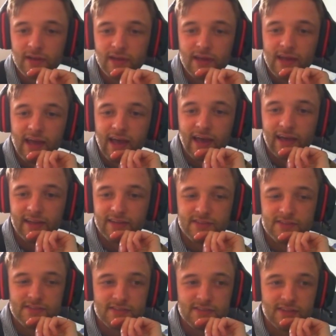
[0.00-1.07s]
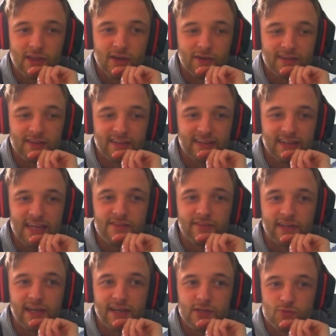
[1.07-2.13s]
Yeah. And that
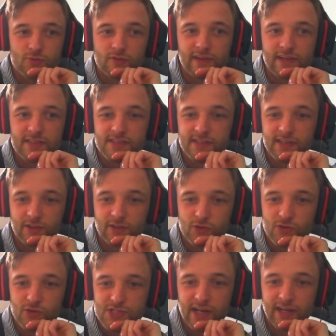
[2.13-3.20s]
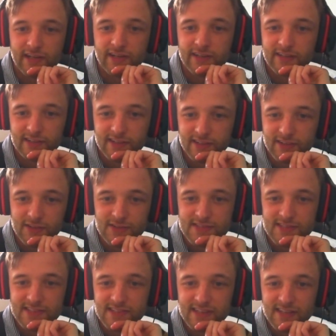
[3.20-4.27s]
is reflected in Christianity,
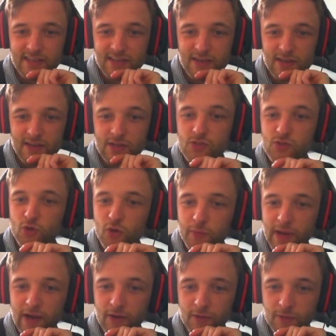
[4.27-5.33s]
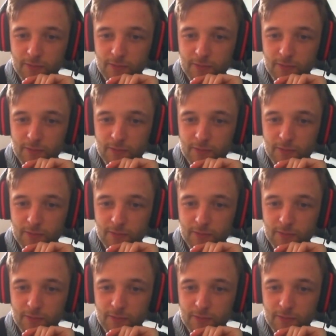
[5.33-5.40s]
because you talk about